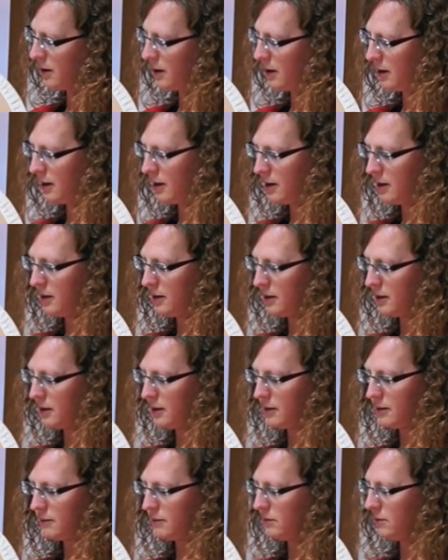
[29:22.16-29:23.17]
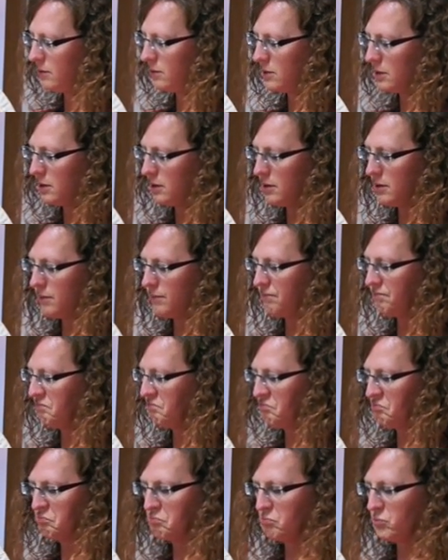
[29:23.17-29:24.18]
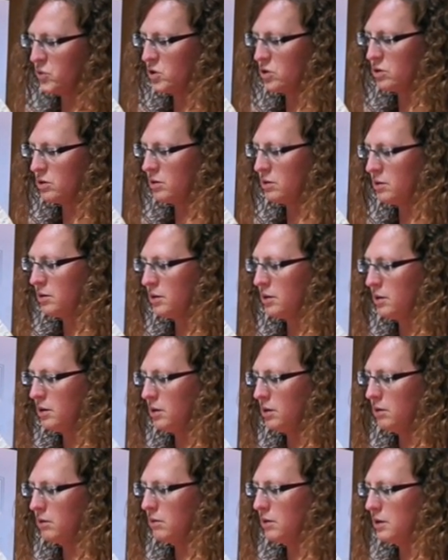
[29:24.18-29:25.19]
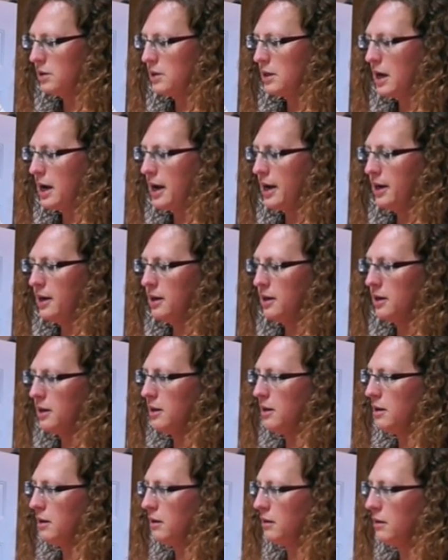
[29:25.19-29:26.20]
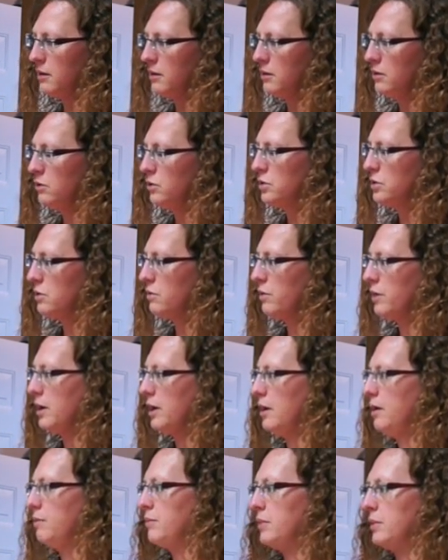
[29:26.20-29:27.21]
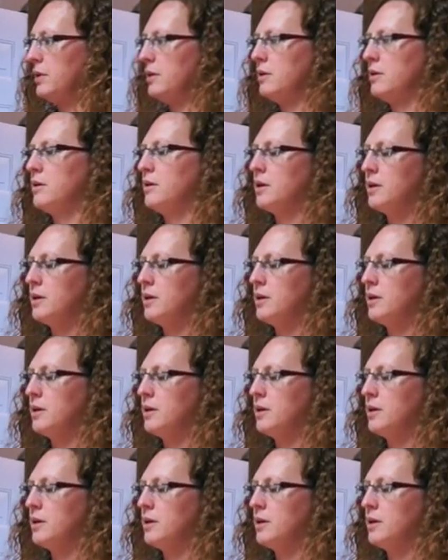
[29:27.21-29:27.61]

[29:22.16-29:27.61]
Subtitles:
and you can just untie it, and they'll loosen right up, and